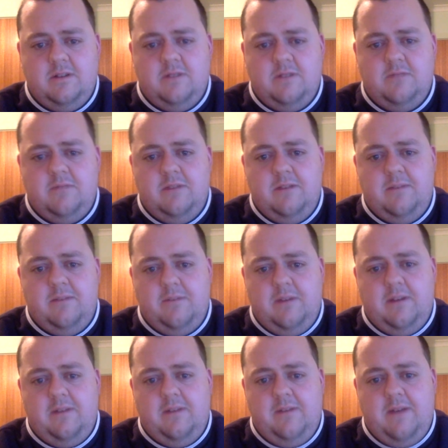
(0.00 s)
to win
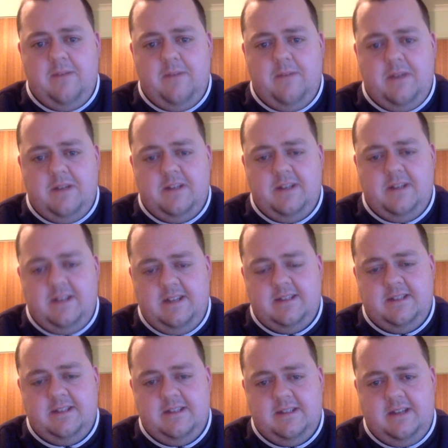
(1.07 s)
by that much
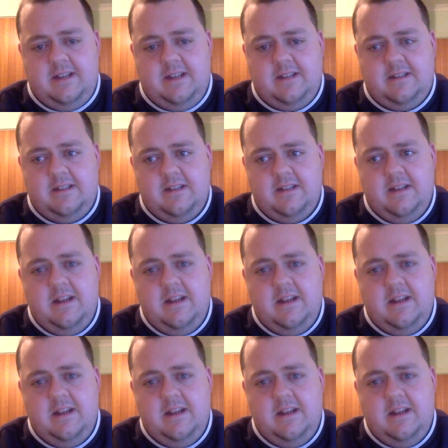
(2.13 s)
against the Suns,